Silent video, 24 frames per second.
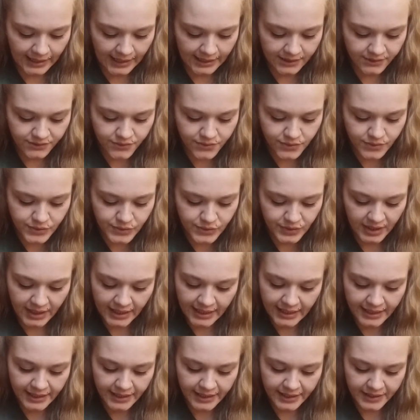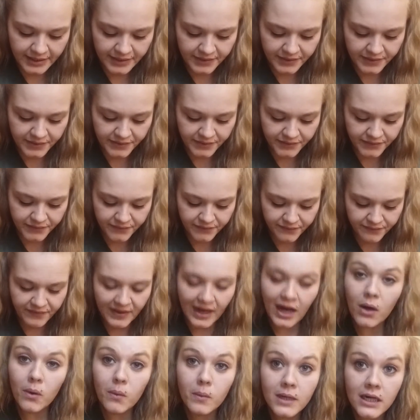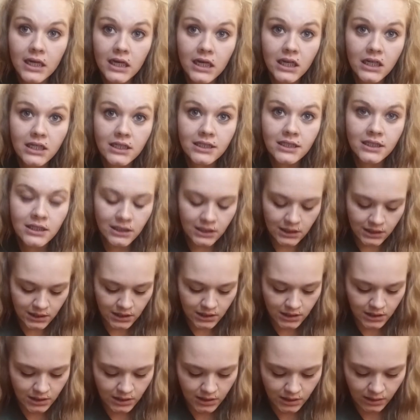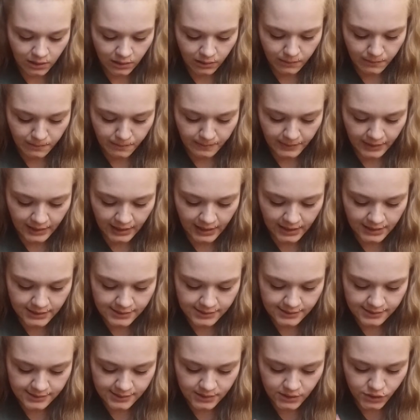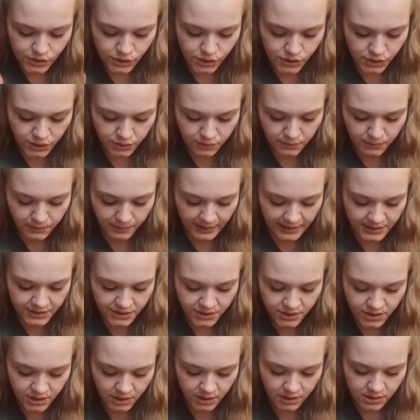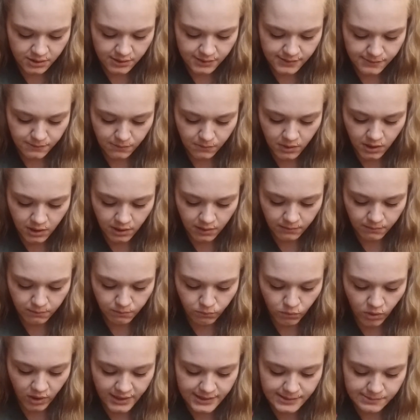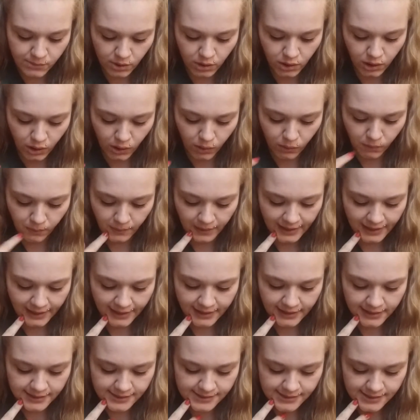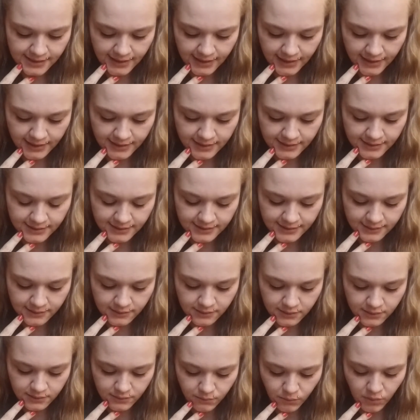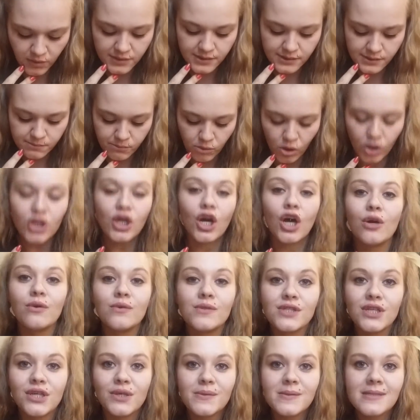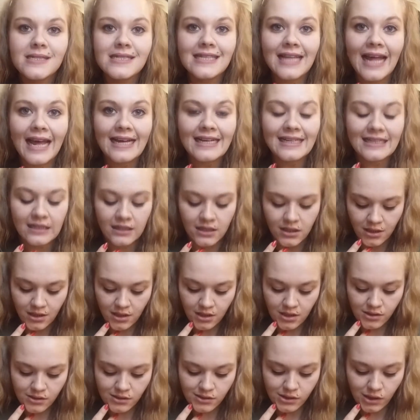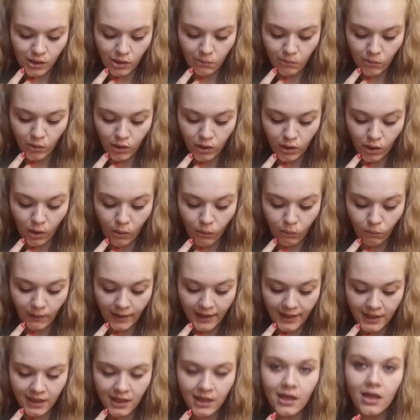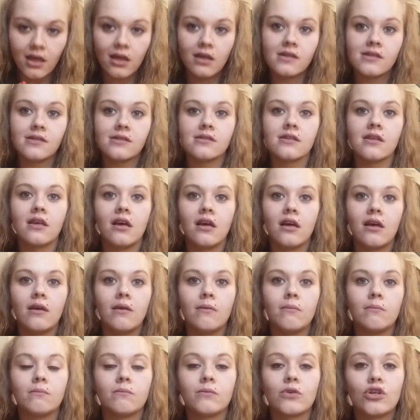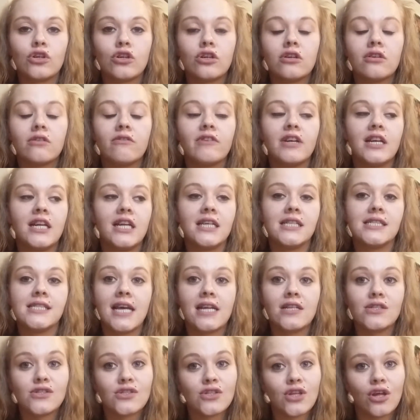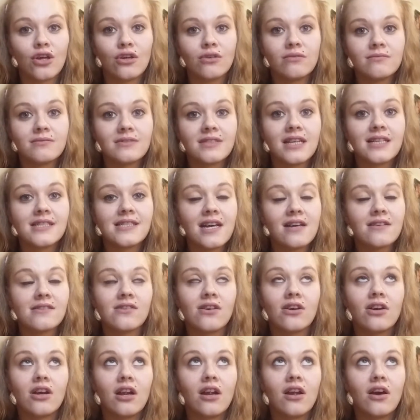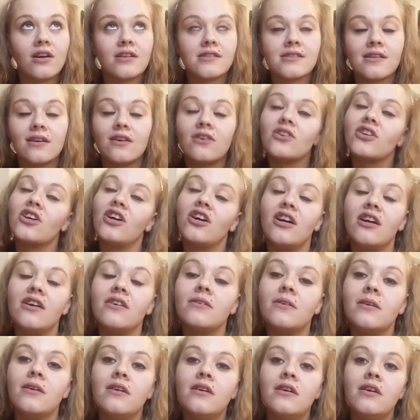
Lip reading: Andrea Fowler asks us 2 questions. What is my goal weight and what's my go-to snack? So my goal weight is currently 10 stone. That sounds like a lot, I know,